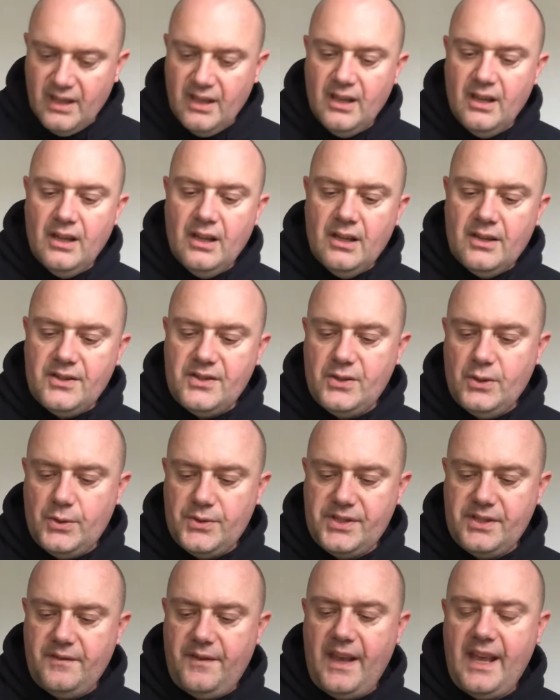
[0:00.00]
Source
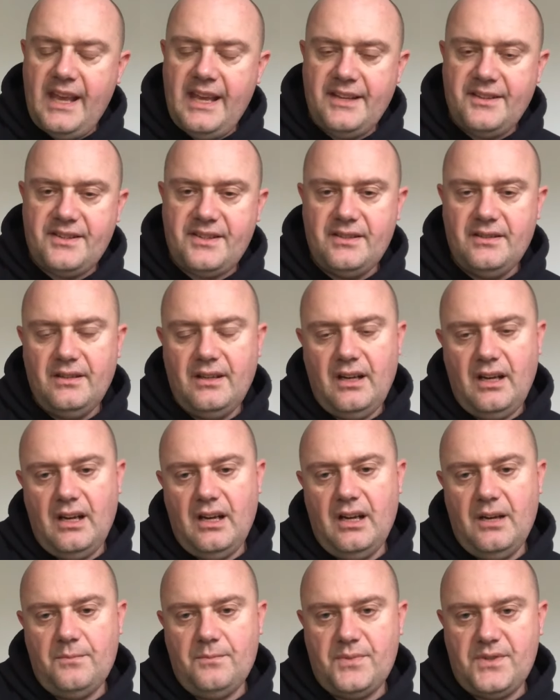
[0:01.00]
of heat,
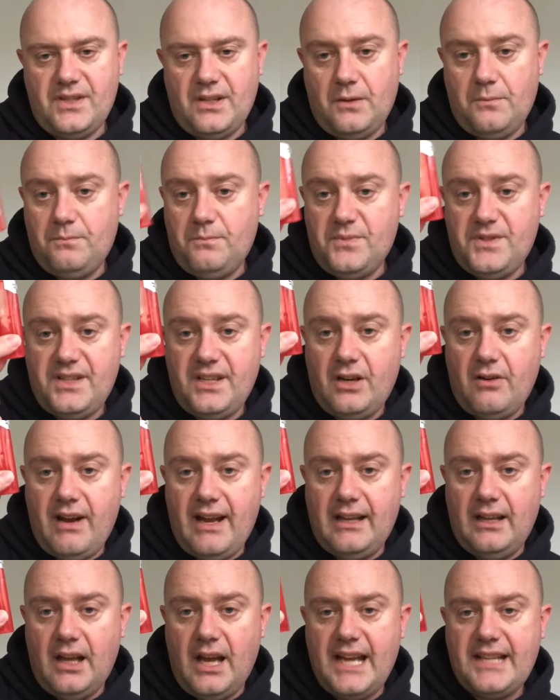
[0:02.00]
so cigarette
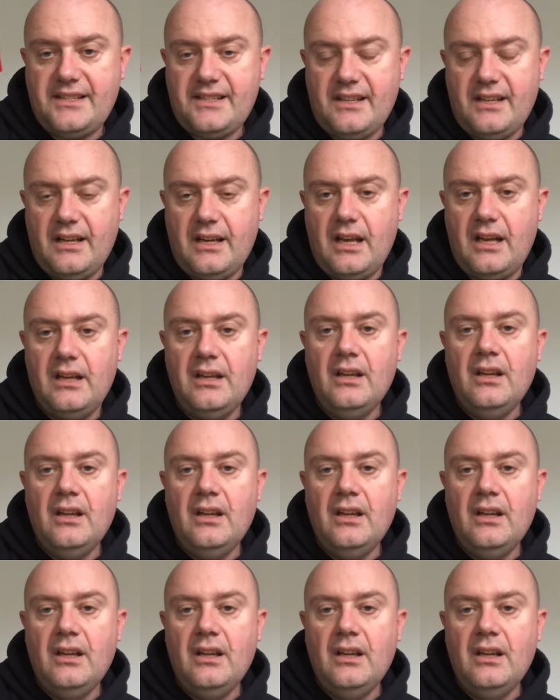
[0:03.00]
lighter,